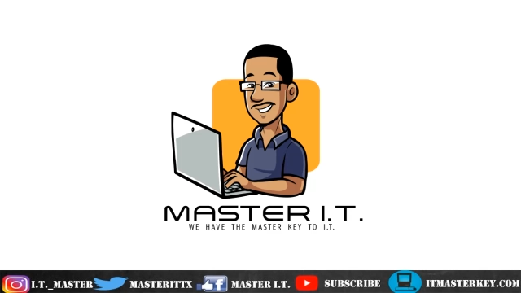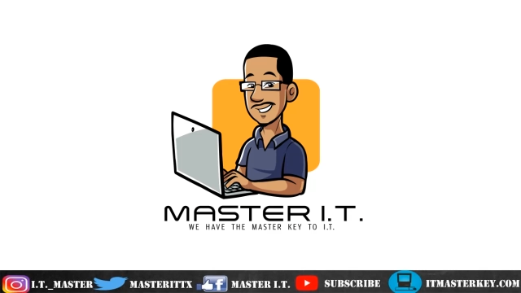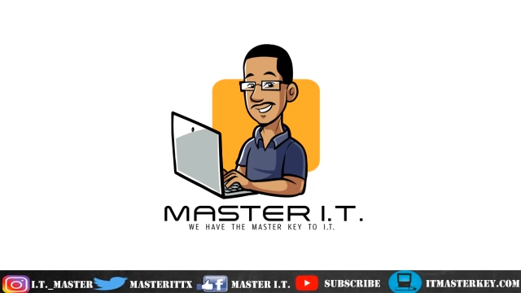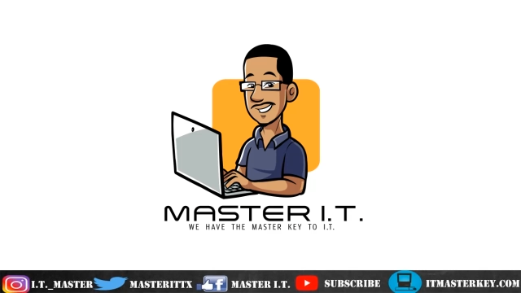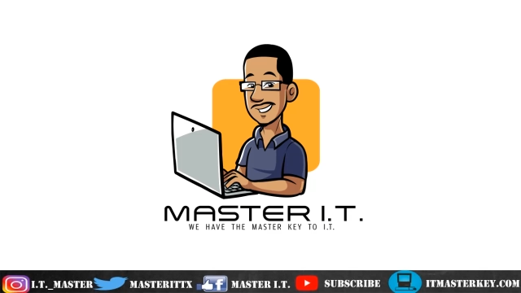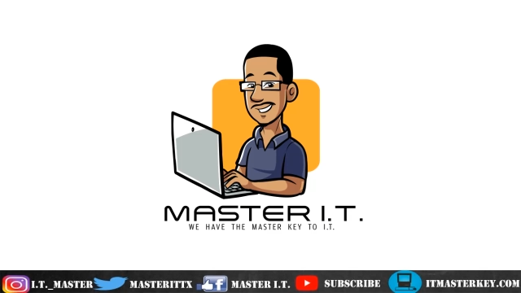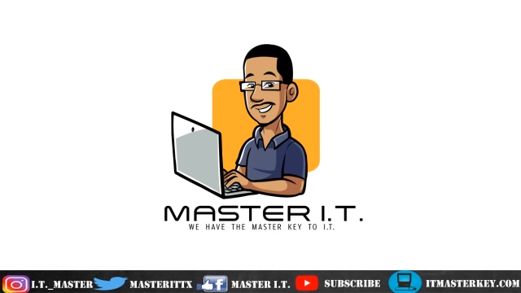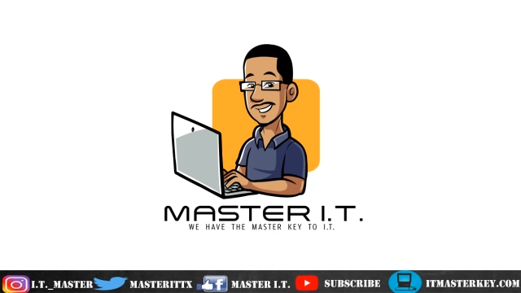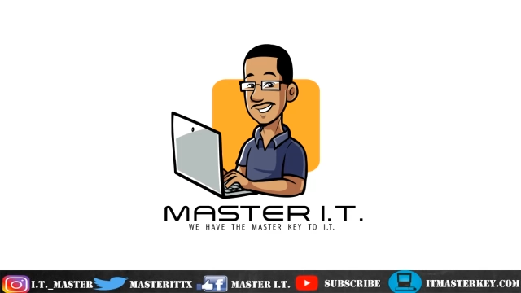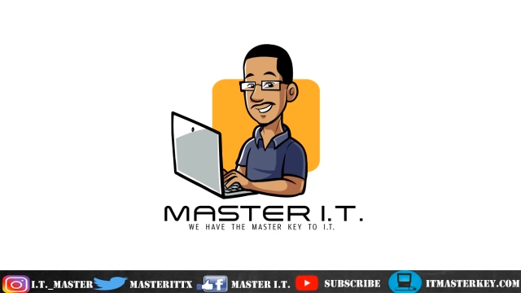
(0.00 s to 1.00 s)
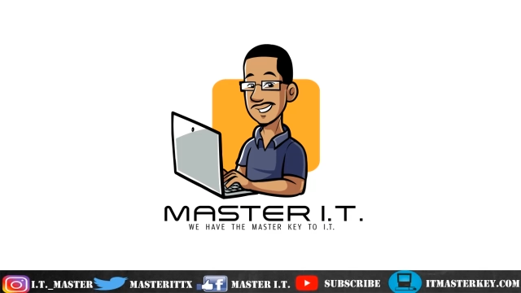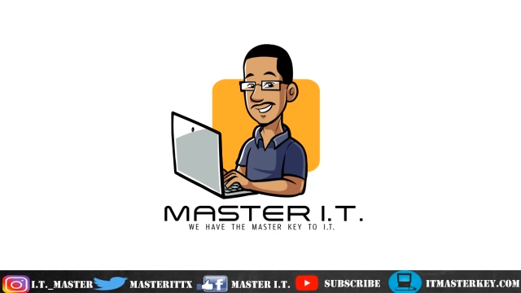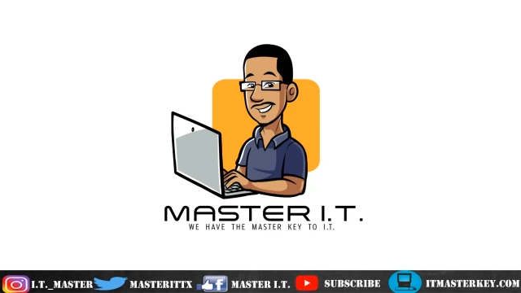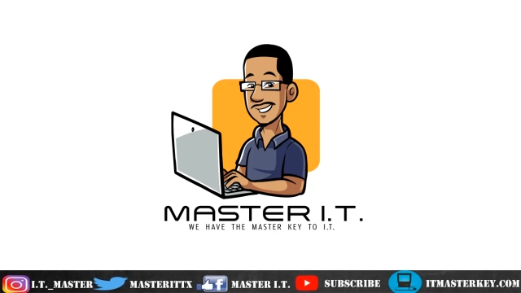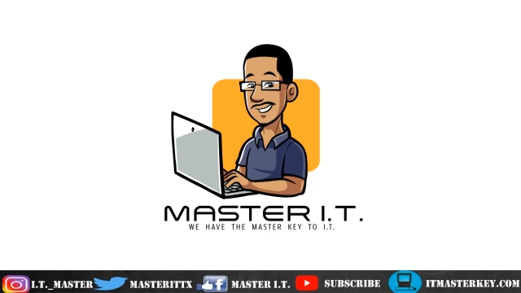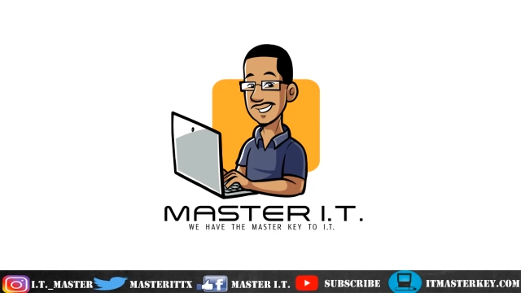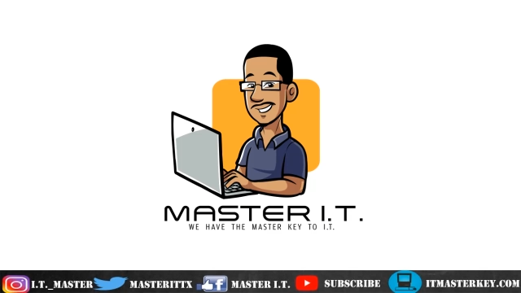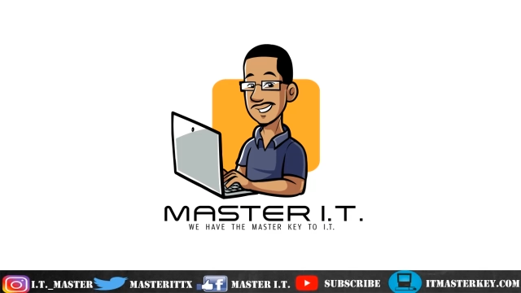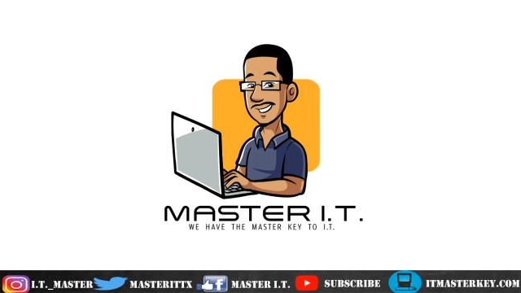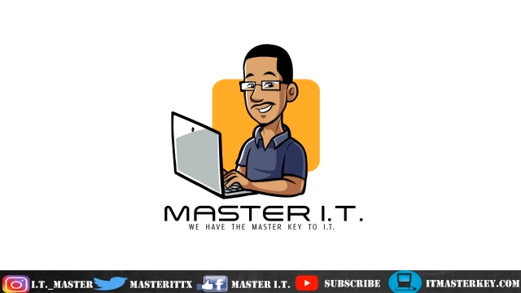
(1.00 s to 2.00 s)

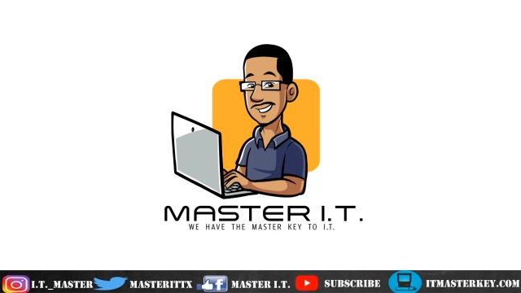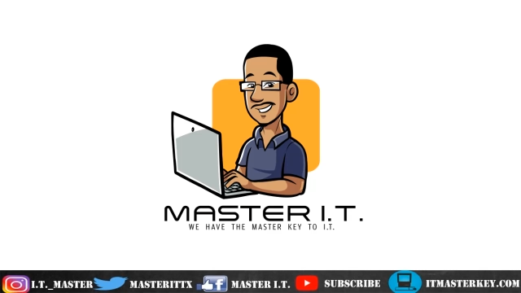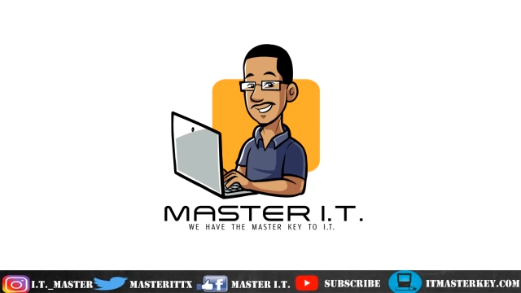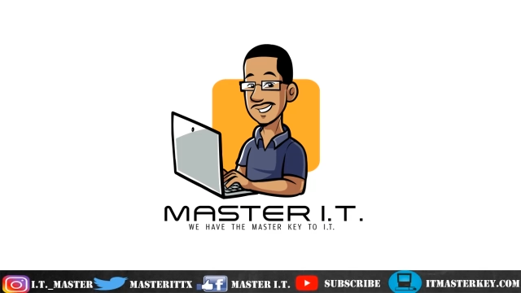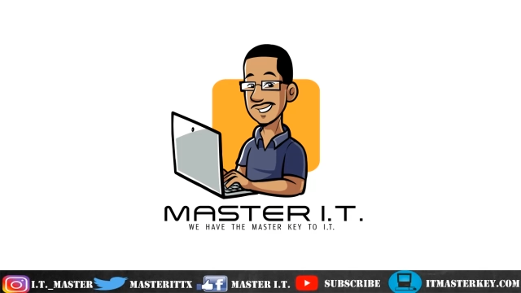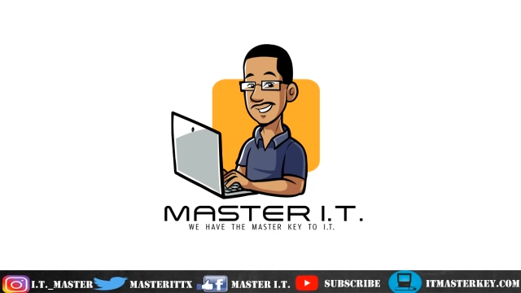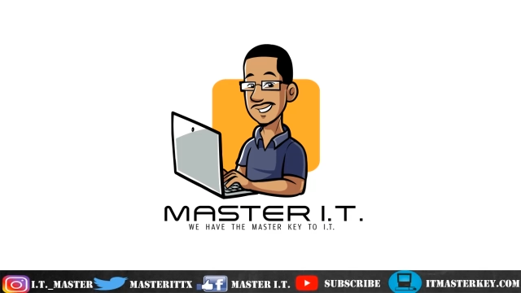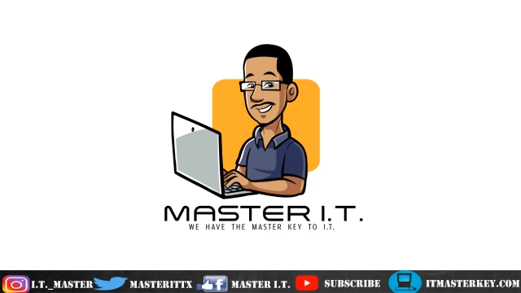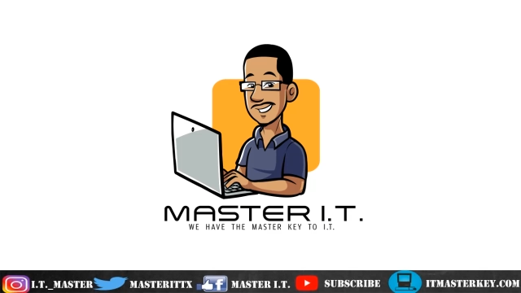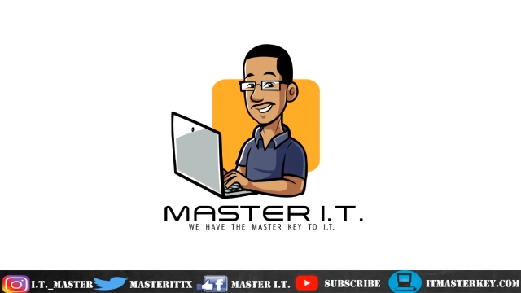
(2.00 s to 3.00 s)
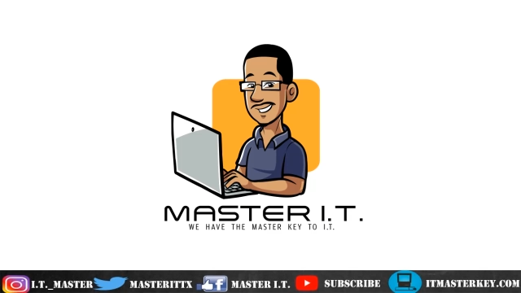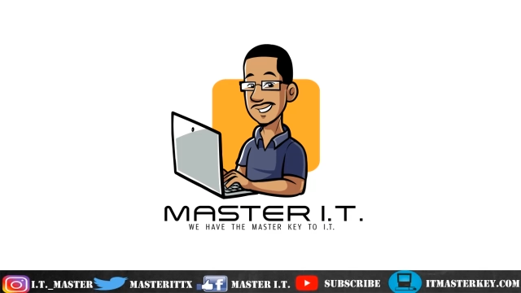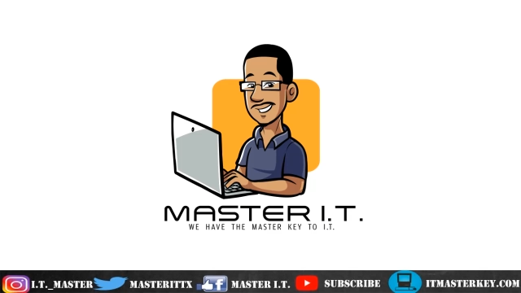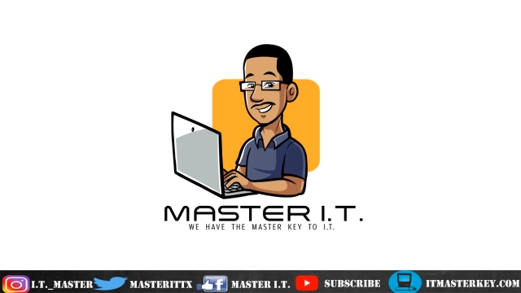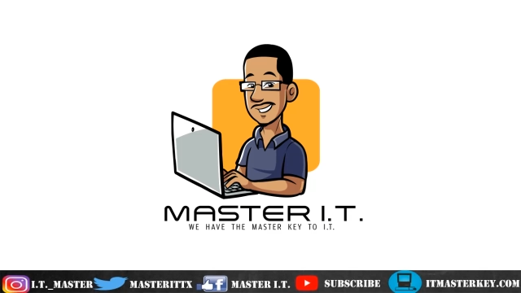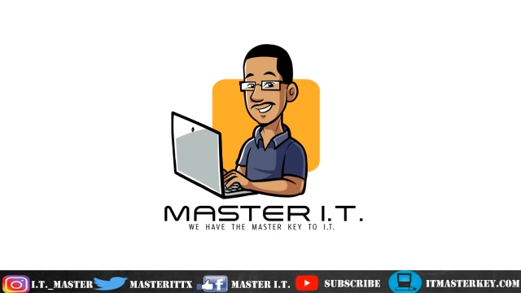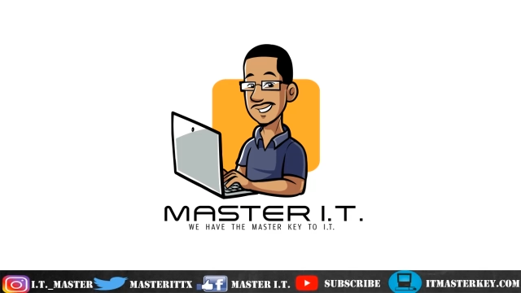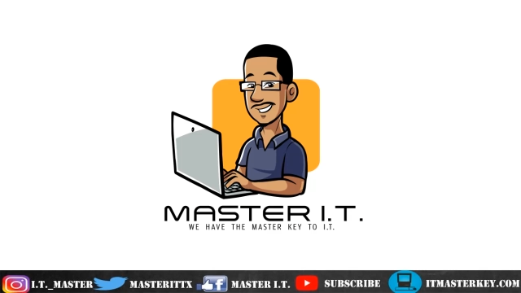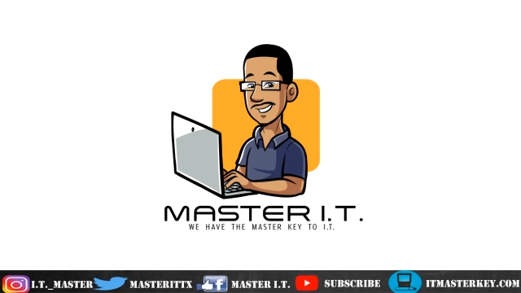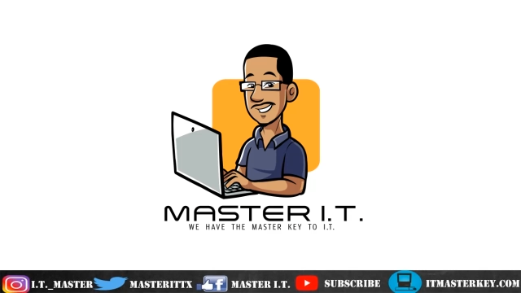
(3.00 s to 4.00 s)

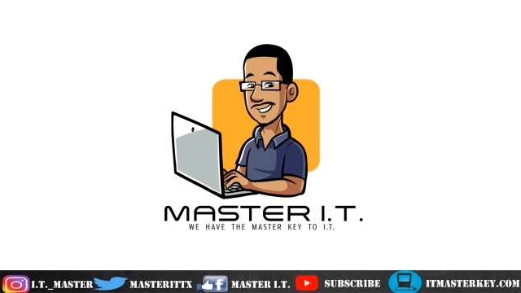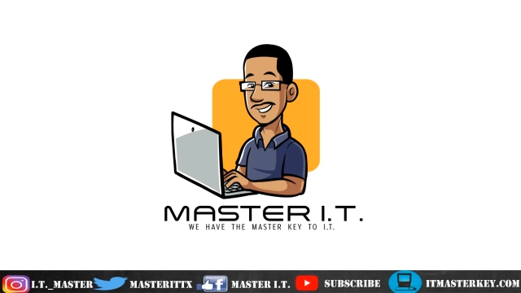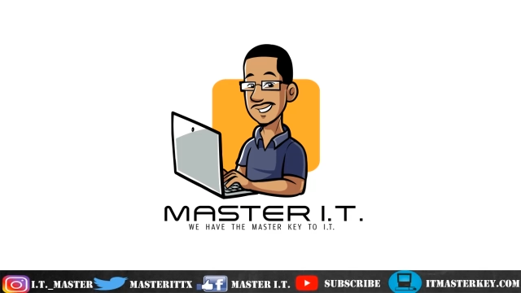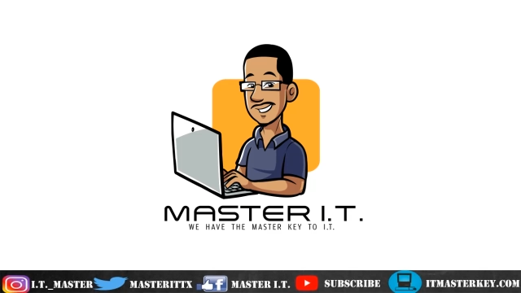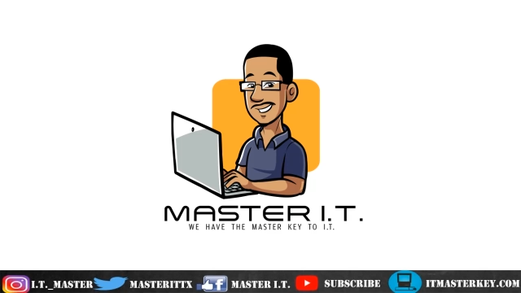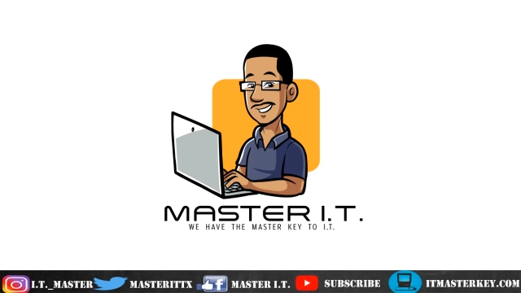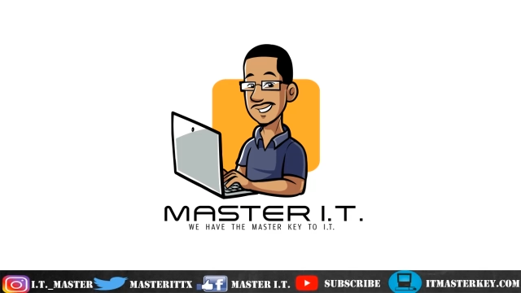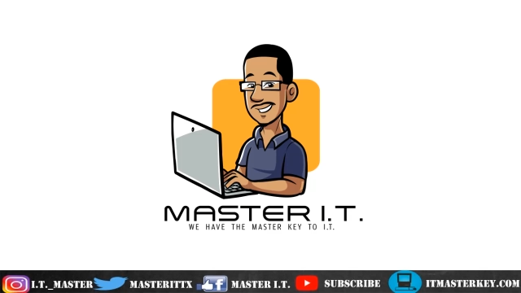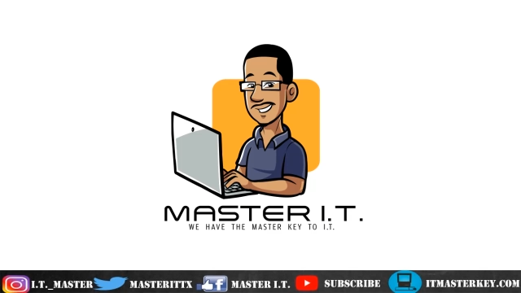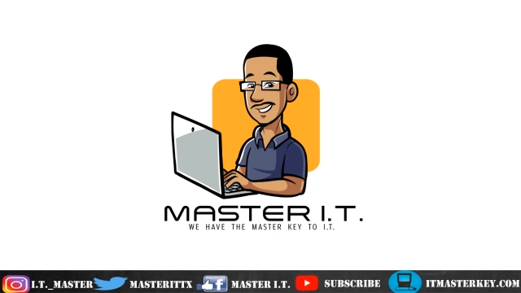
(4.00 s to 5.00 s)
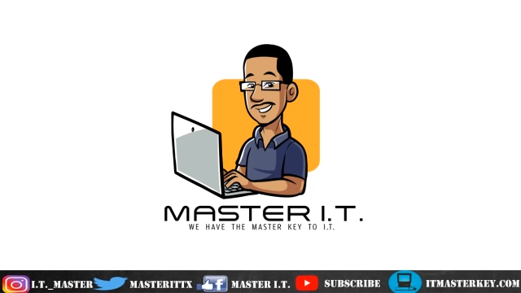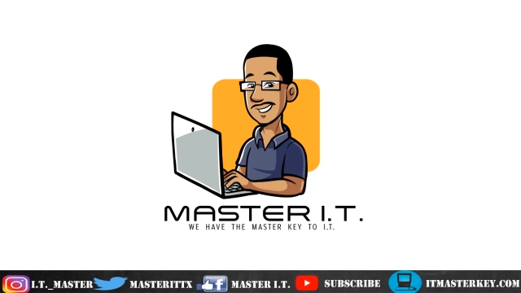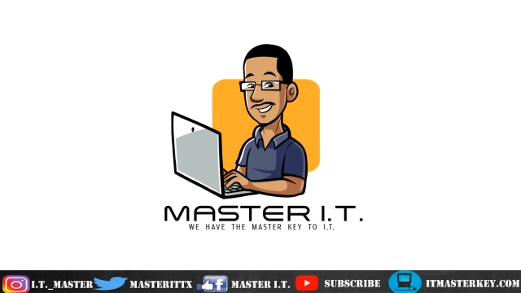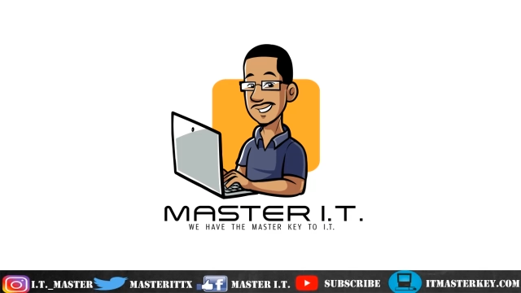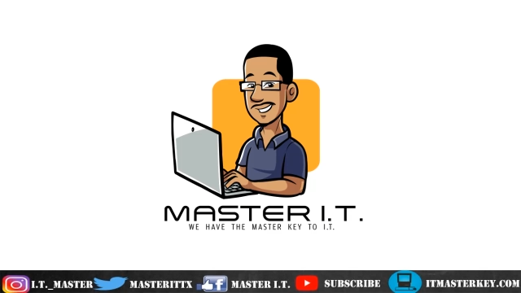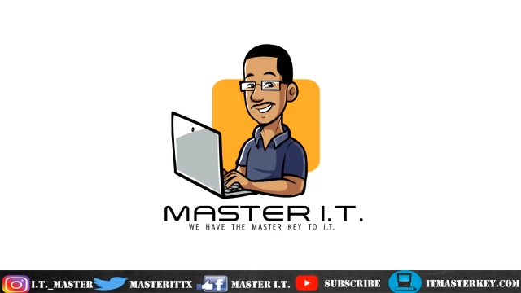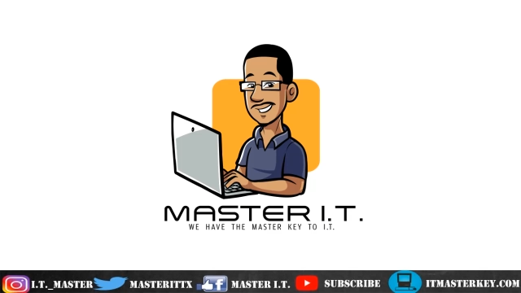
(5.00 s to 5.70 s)
This is a still picture; no speech is visible.